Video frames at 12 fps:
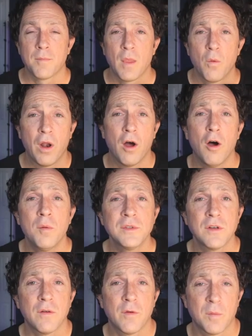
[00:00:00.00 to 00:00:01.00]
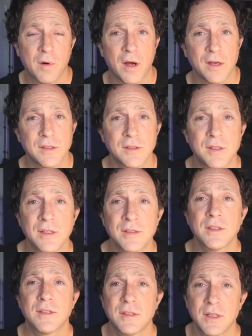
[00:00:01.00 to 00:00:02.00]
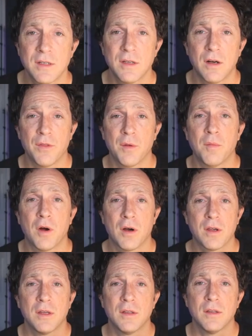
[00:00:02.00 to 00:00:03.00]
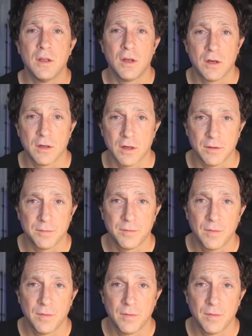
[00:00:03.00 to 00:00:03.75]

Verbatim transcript: When a home is overpriced, it tends to sit on the market longer.